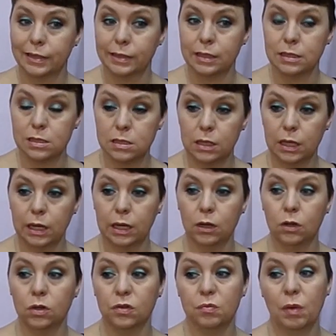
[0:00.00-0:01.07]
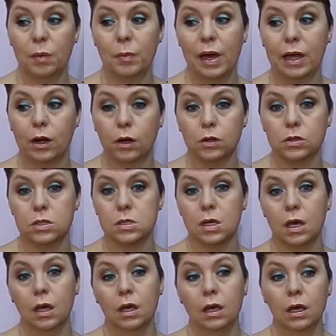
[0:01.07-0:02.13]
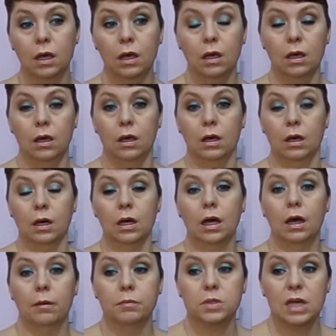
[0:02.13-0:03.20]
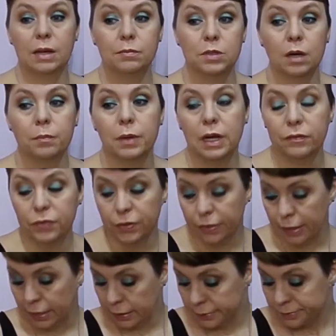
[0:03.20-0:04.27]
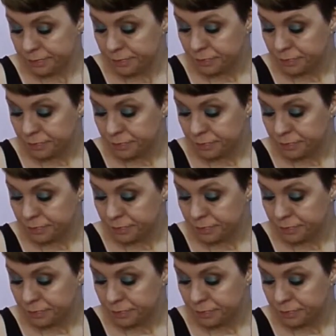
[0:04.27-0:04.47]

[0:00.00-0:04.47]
is getting all of my patterns typed up and everything.